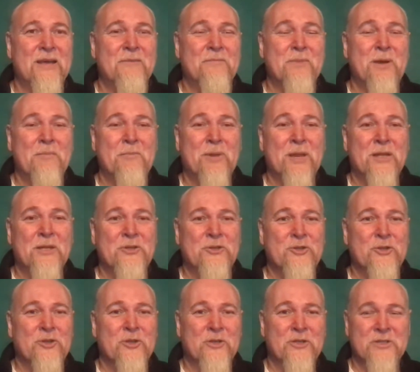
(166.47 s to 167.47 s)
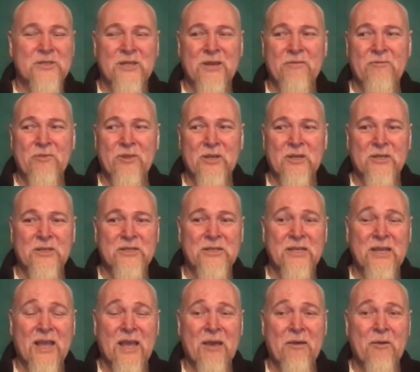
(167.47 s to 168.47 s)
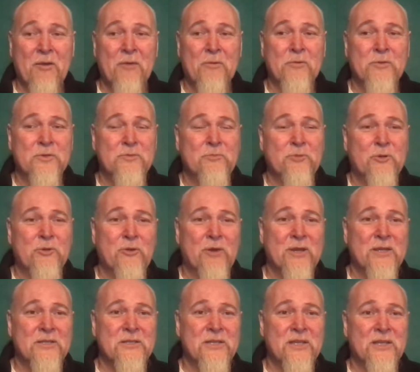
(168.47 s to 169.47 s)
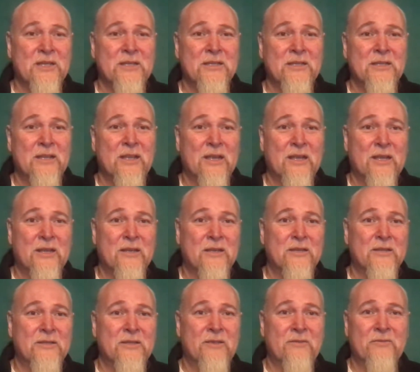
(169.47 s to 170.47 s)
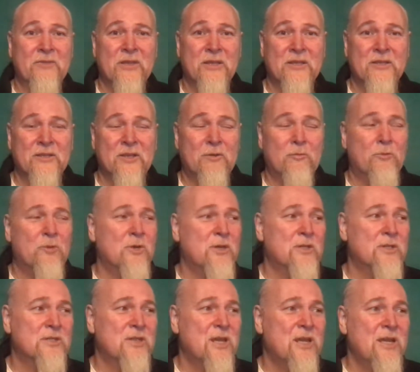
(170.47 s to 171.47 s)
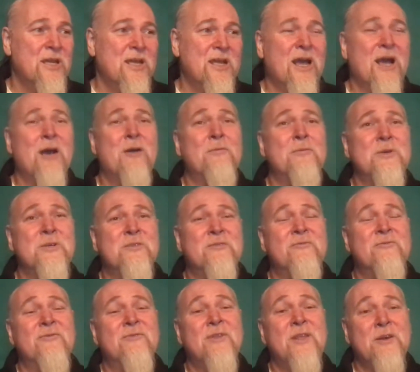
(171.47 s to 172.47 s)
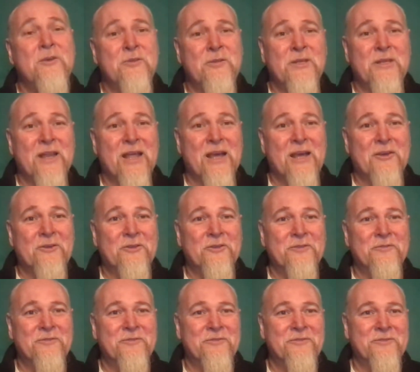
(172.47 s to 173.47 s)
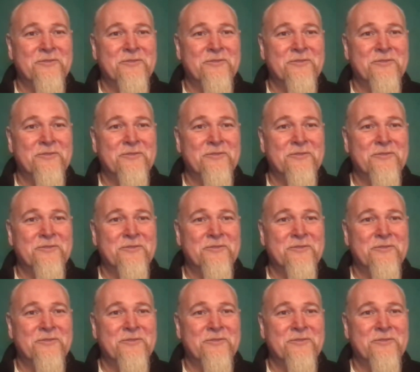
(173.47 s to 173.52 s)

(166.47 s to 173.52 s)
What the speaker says: my blood sugars and everything, to see how I was progressing and to see if things got worse, I almost floated out of